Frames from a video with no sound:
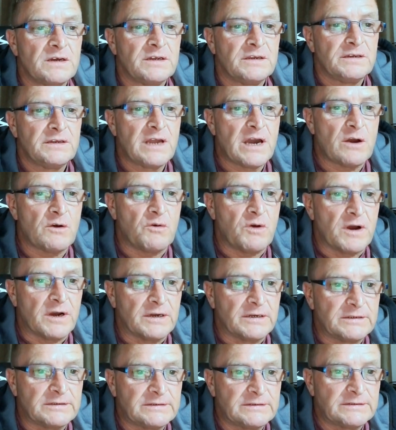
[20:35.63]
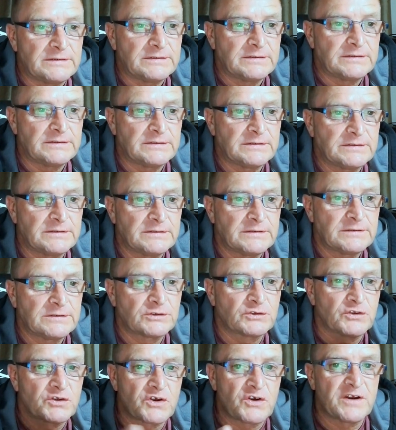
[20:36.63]
Now,
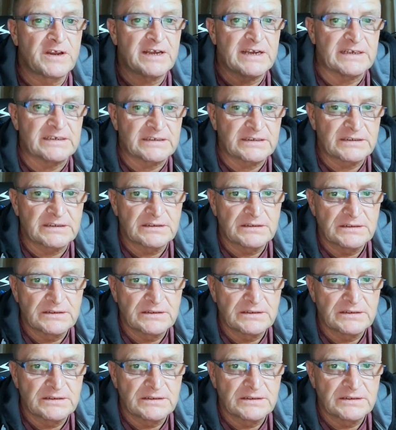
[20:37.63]
so there he is.